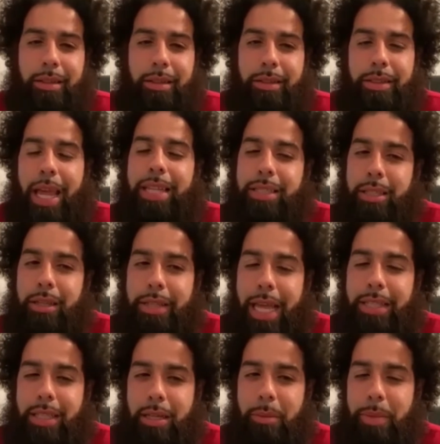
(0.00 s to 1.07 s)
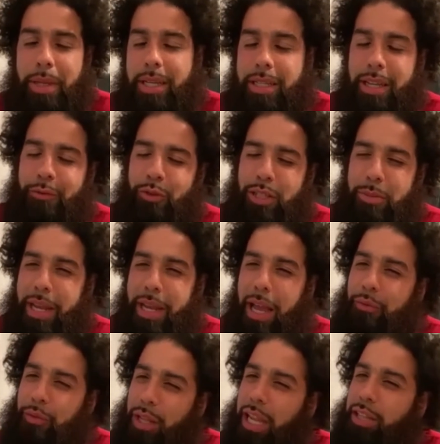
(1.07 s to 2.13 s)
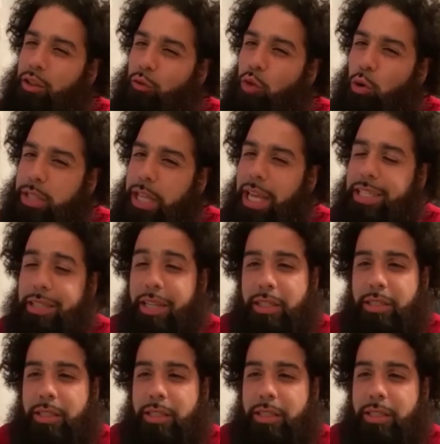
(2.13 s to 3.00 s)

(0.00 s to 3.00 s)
that's going to be the difference maker. I feel like the rotation, because